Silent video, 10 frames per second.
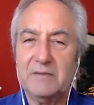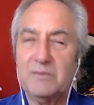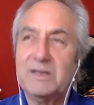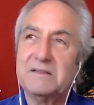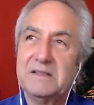
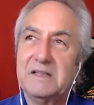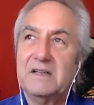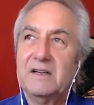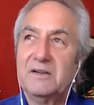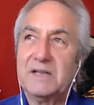well,
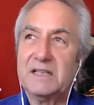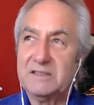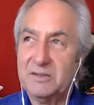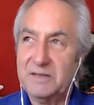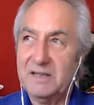okay,
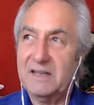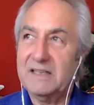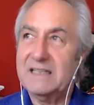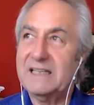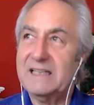so yeah, I
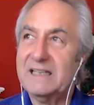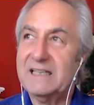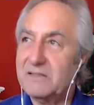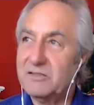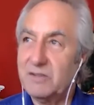can
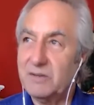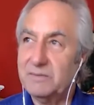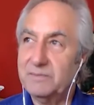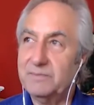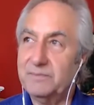answer that. So,